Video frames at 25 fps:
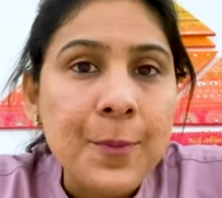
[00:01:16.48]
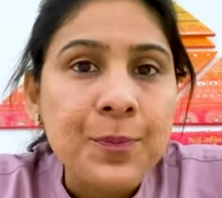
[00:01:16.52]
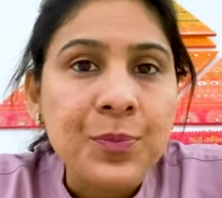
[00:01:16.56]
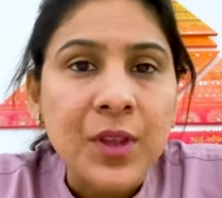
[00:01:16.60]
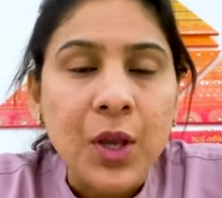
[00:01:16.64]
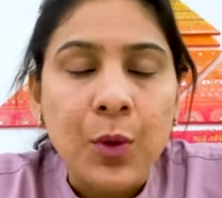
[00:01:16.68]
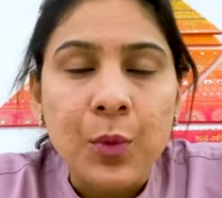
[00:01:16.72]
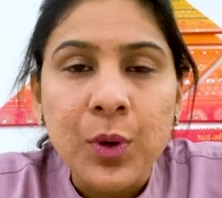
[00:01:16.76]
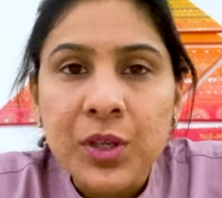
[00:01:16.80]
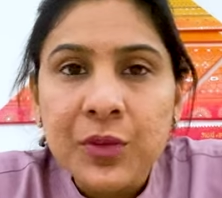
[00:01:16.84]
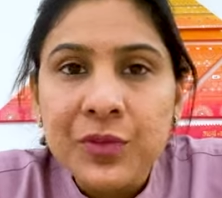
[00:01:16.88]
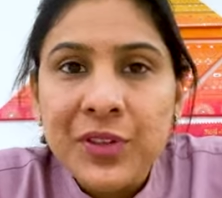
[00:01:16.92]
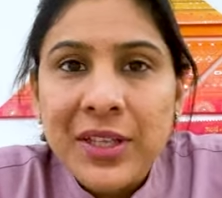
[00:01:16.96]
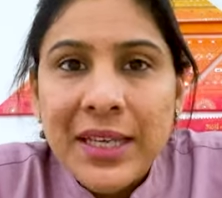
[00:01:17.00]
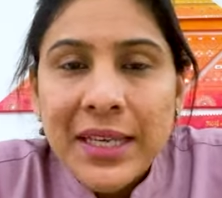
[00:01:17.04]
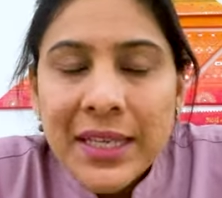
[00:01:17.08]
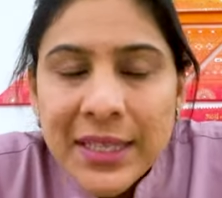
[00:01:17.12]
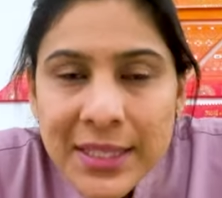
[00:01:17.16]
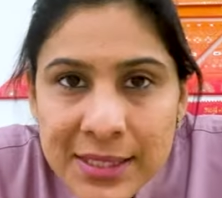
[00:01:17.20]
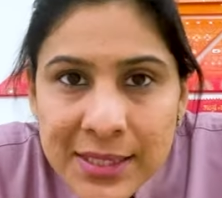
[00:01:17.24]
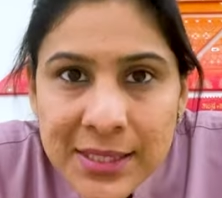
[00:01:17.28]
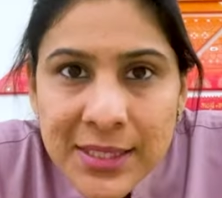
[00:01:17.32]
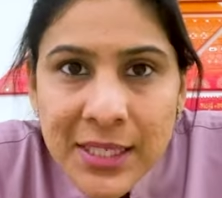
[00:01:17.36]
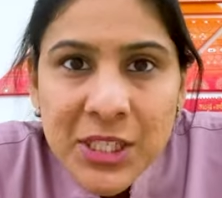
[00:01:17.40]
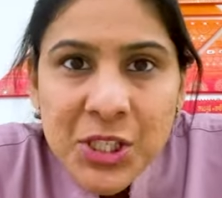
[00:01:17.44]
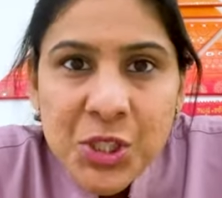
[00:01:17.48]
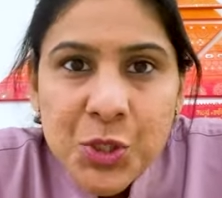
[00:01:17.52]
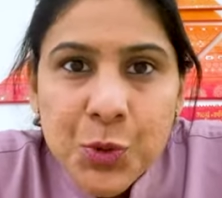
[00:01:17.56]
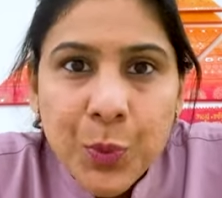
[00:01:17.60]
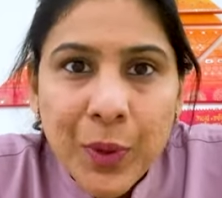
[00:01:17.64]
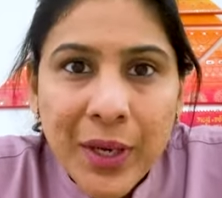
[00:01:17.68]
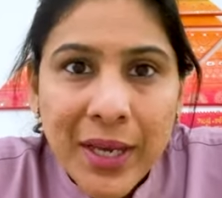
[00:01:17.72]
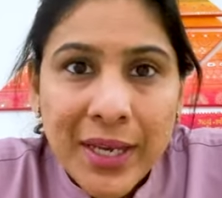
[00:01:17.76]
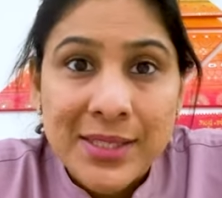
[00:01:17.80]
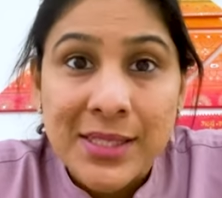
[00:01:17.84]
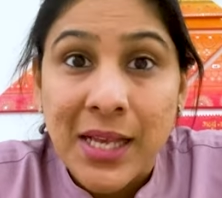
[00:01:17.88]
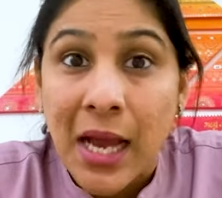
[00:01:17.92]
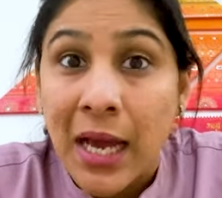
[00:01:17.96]
One of the easiest
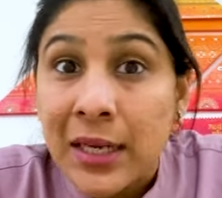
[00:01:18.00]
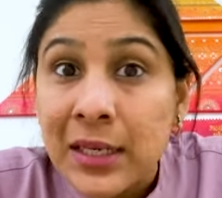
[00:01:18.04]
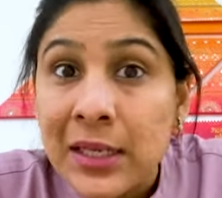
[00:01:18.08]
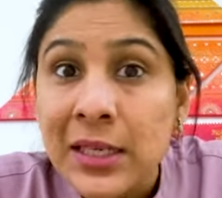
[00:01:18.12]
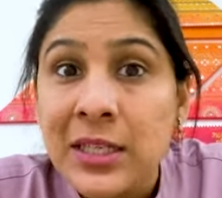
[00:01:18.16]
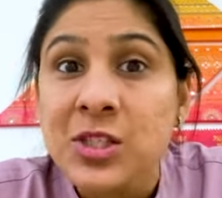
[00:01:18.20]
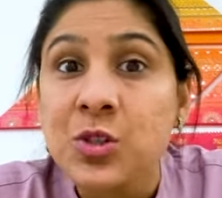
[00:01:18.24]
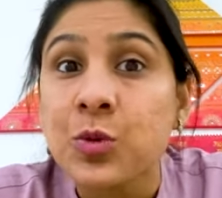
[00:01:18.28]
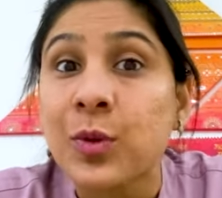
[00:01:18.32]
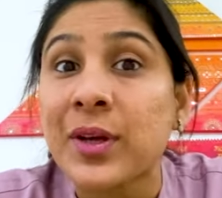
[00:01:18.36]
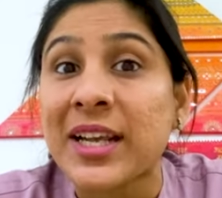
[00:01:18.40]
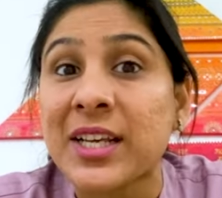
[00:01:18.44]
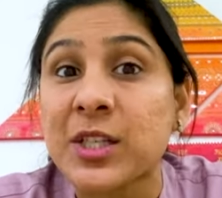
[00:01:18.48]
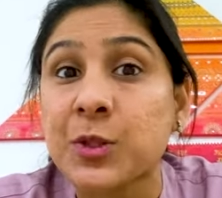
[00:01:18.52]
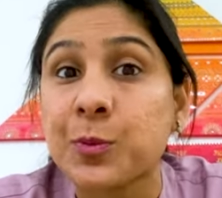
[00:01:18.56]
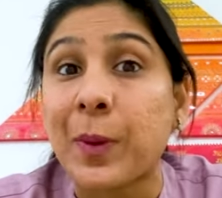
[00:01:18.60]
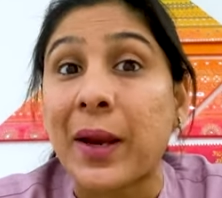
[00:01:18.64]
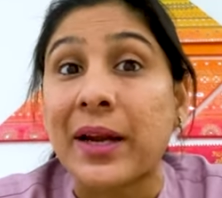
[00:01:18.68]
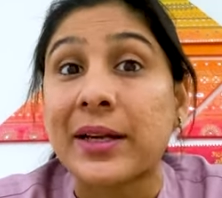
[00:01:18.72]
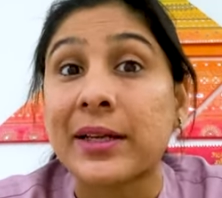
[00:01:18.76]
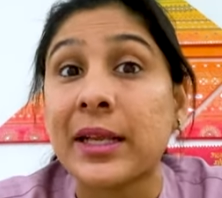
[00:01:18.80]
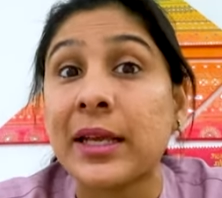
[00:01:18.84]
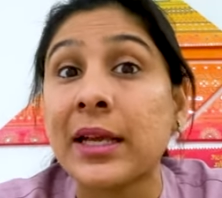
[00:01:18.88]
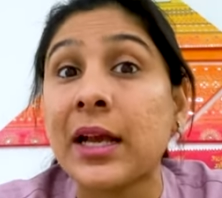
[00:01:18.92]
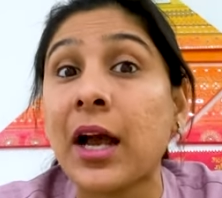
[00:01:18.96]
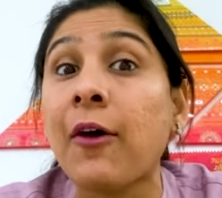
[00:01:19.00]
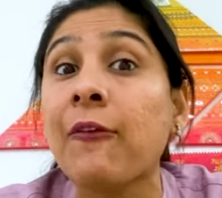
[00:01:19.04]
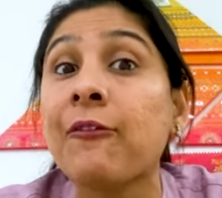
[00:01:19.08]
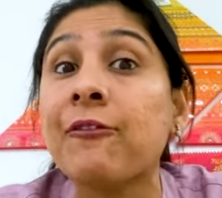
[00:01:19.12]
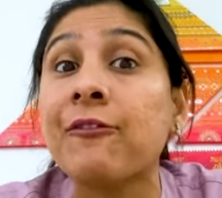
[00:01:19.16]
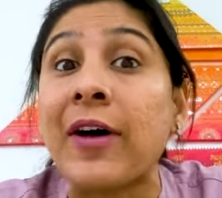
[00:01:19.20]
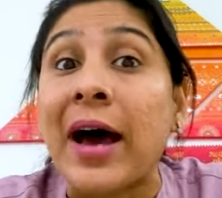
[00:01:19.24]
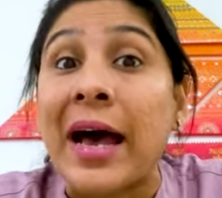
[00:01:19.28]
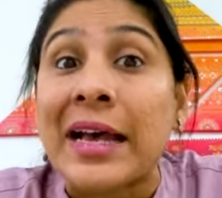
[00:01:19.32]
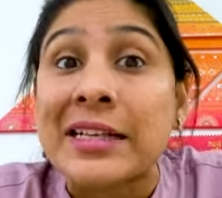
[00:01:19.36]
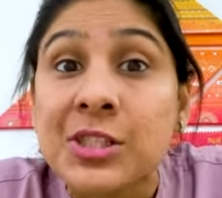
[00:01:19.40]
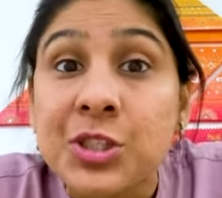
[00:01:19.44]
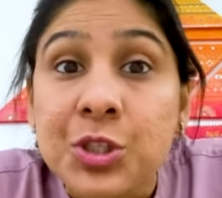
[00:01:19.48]
ways, unless you are expecting a
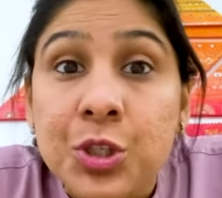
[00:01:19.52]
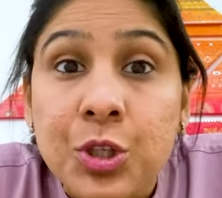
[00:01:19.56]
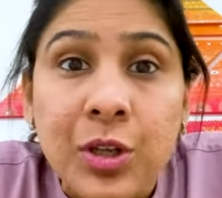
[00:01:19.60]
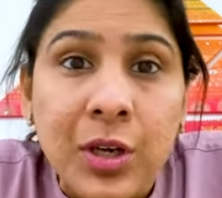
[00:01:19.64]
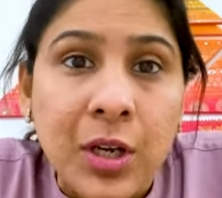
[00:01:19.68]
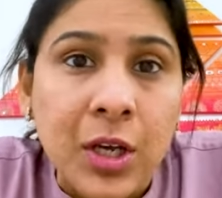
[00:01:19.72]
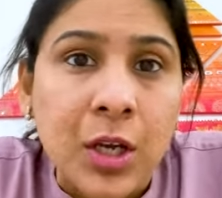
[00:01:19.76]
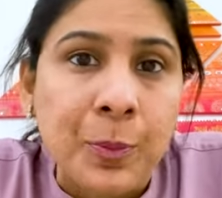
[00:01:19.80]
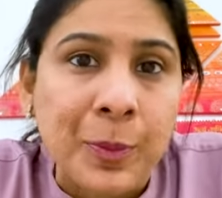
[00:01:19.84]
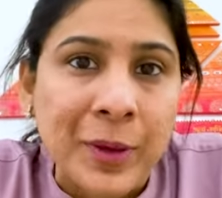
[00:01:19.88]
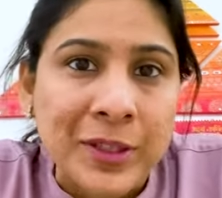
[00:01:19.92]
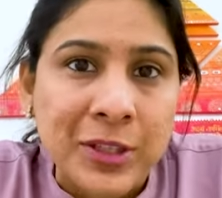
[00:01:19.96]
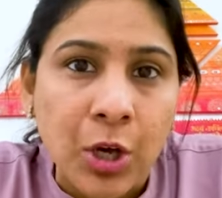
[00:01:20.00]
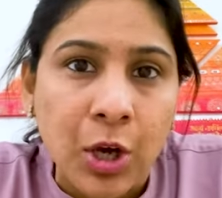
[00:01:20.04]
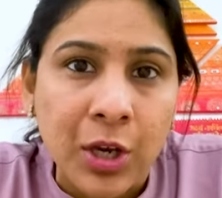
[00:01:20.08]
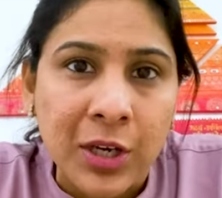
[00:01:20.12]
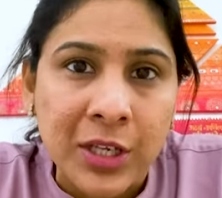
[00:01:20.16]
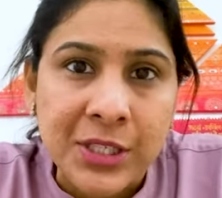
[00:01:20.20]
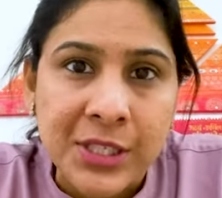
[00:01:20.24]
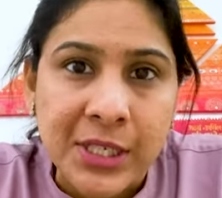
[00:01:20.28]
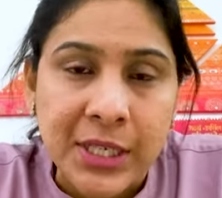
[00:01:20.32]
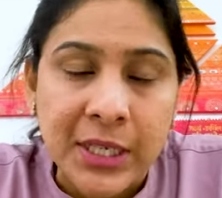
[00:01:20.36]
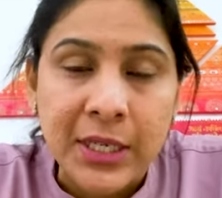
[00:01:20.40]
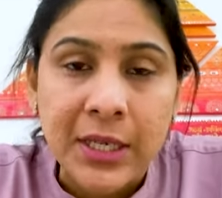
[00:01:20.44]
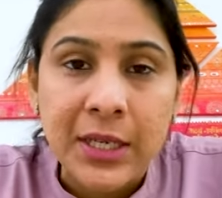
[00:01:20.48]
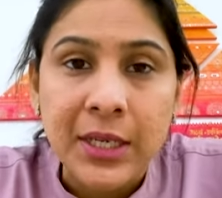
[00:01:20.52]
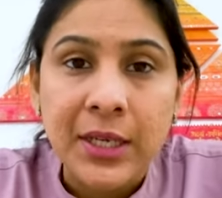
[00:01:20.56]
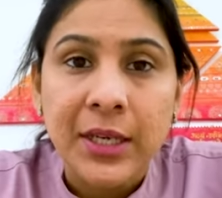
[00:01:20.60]
vascular pathology.